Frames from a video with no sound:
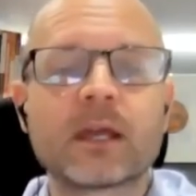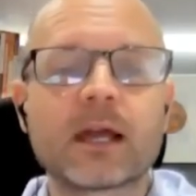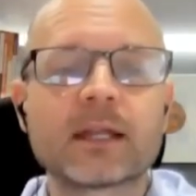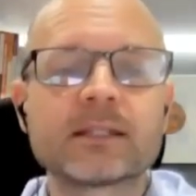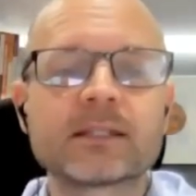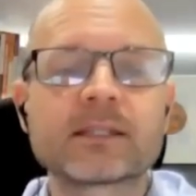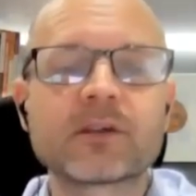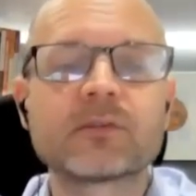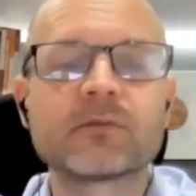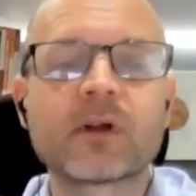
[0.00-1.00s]
And
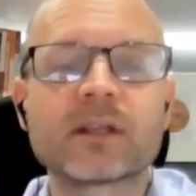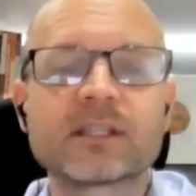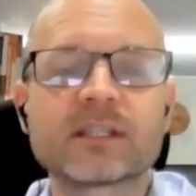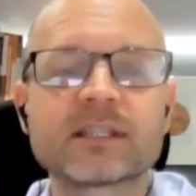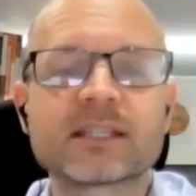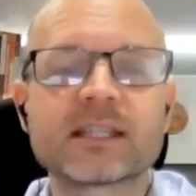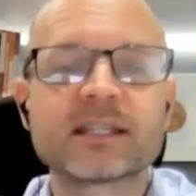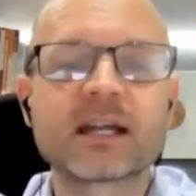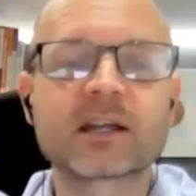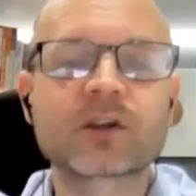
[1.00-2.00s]
so, as you can
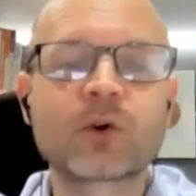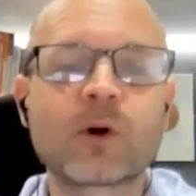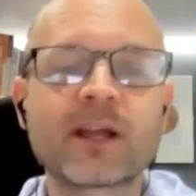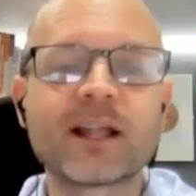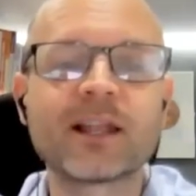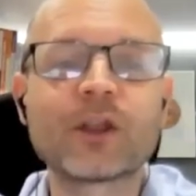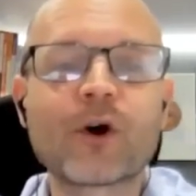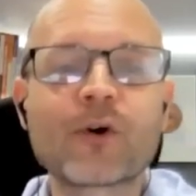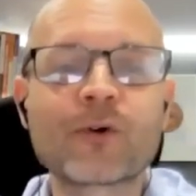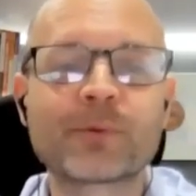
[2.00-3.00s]
see, quite a
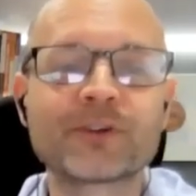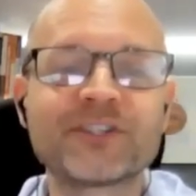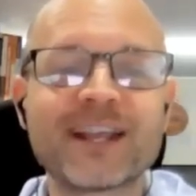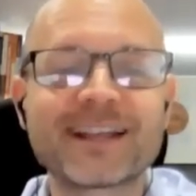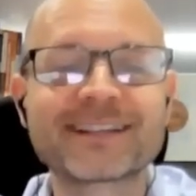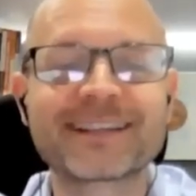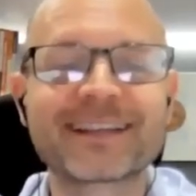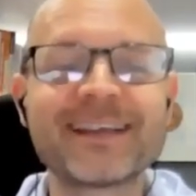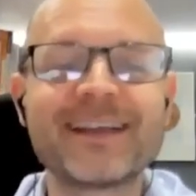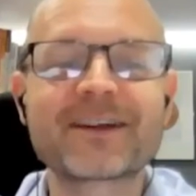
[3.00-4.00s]
long project
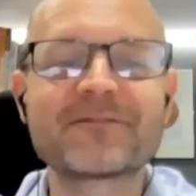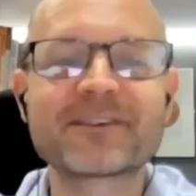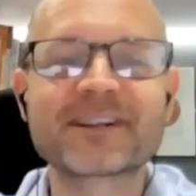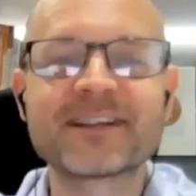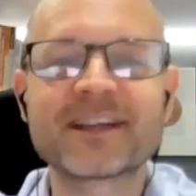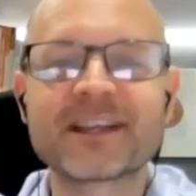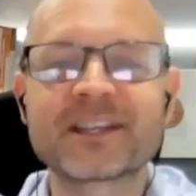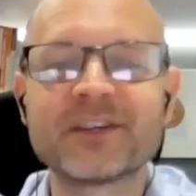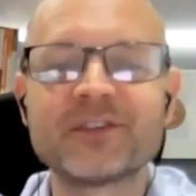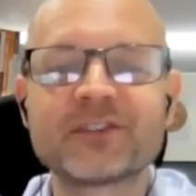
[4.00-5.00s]
covering a
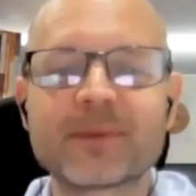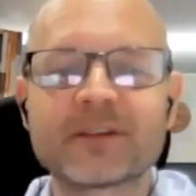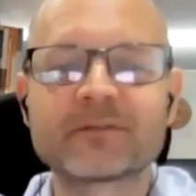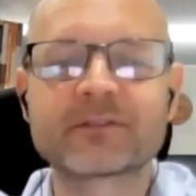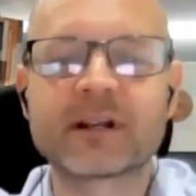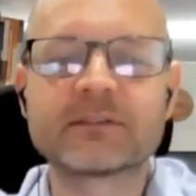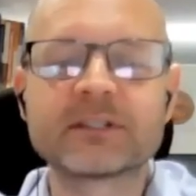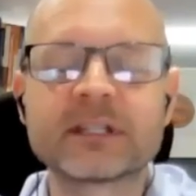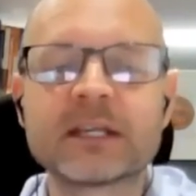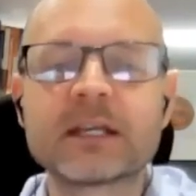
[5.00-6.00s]
huge amount of
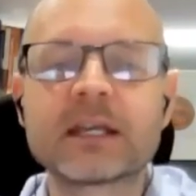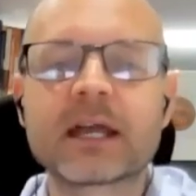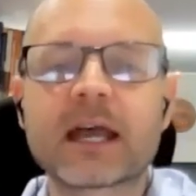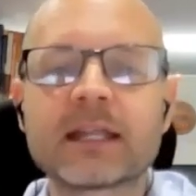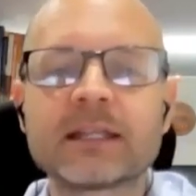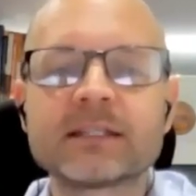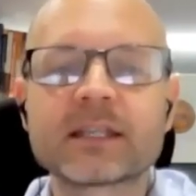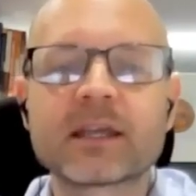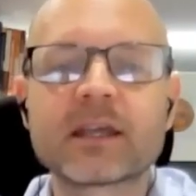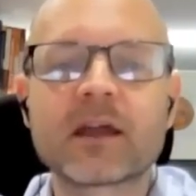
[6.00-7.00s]
ground. And
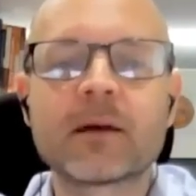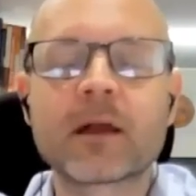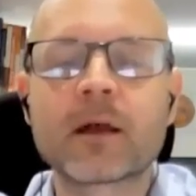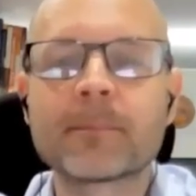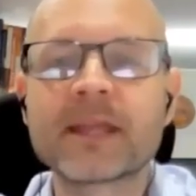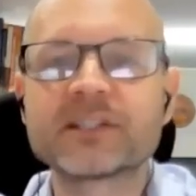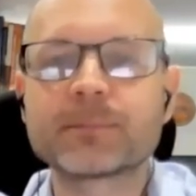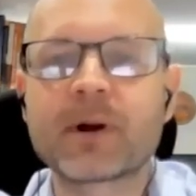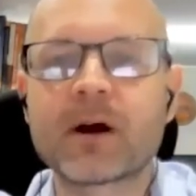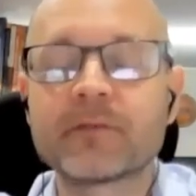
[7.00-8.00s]
a major
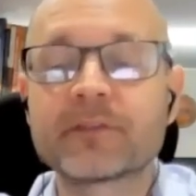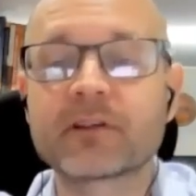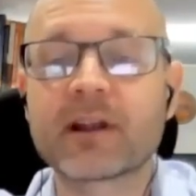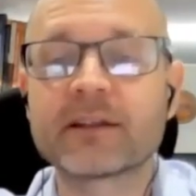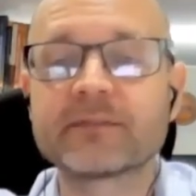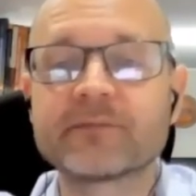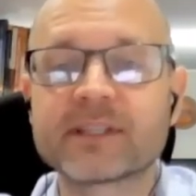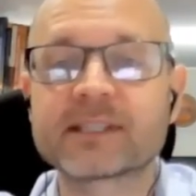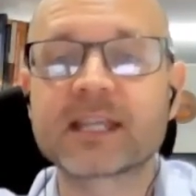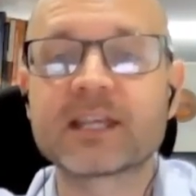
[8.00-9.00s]
part of the ground
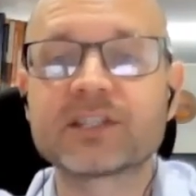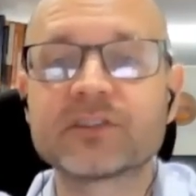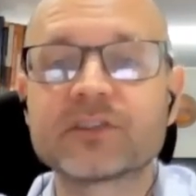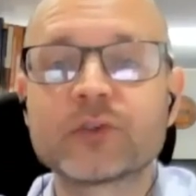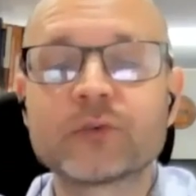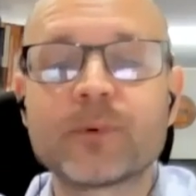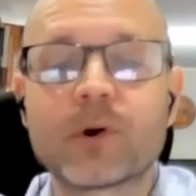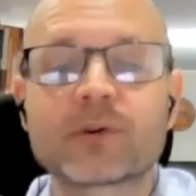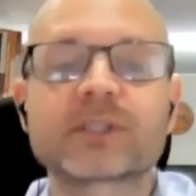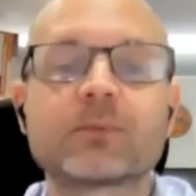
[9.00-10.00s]
investigation
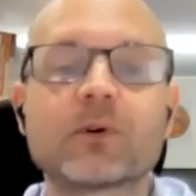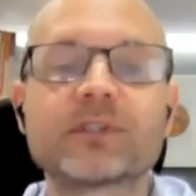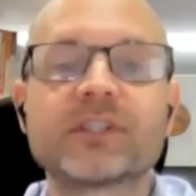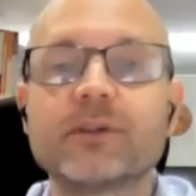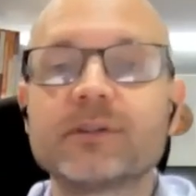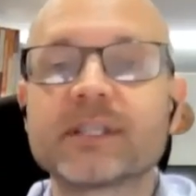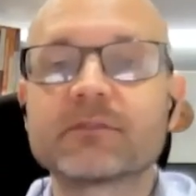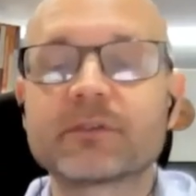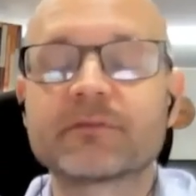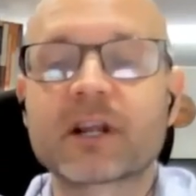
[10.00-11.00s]
toolbox was
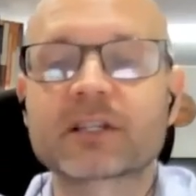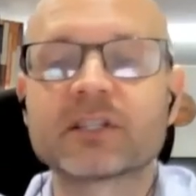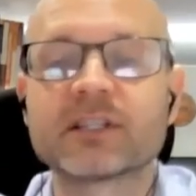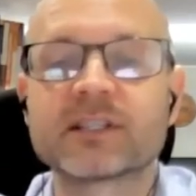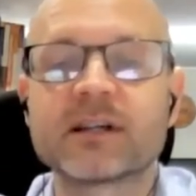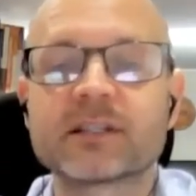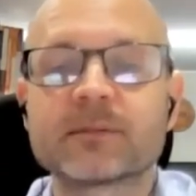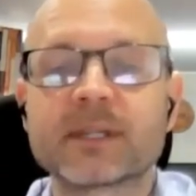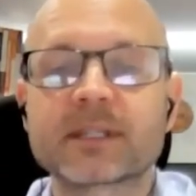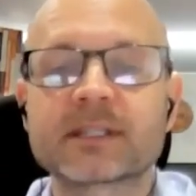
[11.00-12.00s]
using refraction
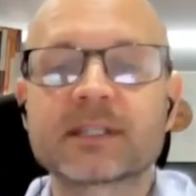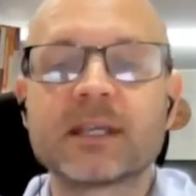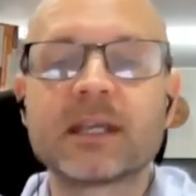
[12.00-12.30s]
seismics.